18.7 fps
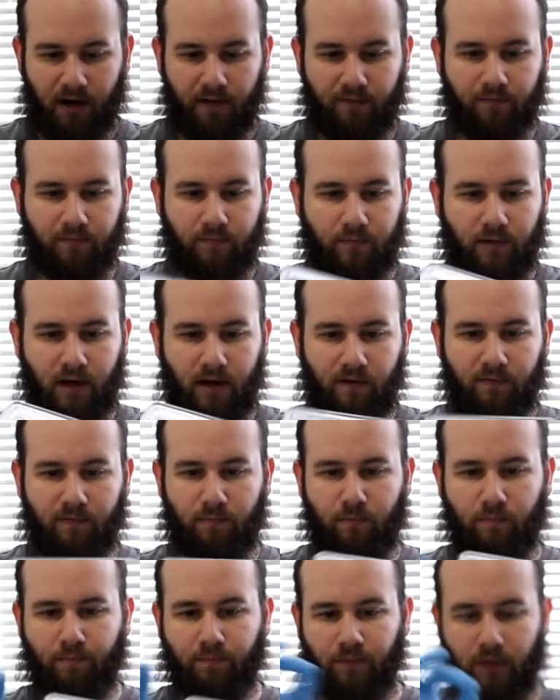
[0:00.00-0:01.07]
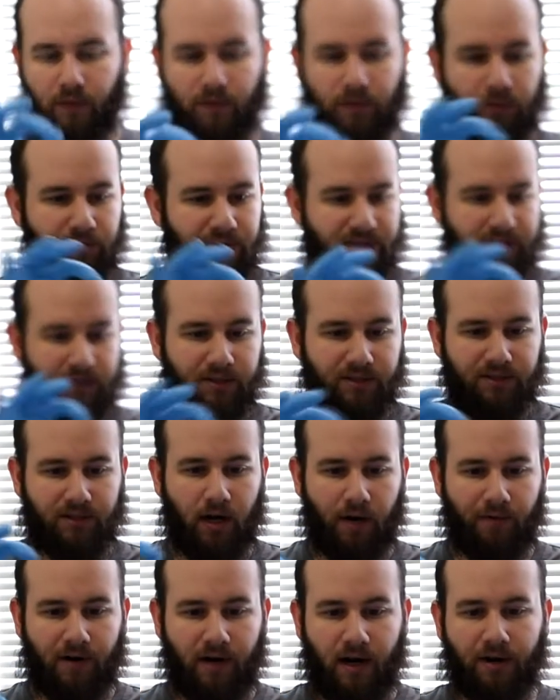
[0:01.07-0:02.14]
I've kind of used the
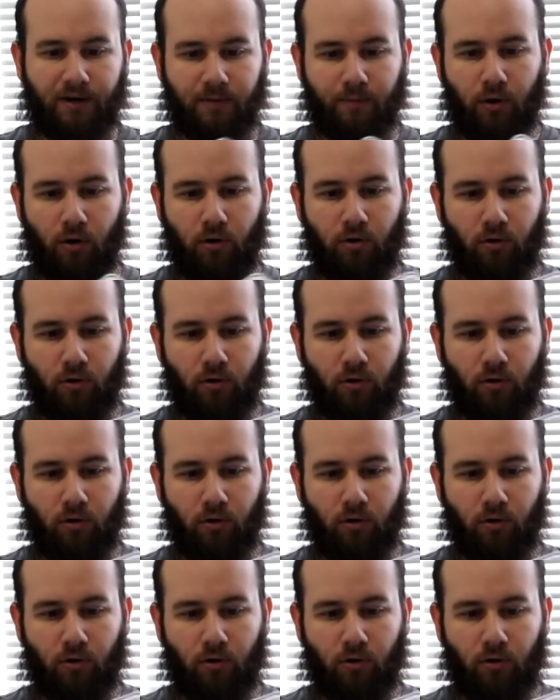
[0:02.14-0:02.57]
soldering iron to poke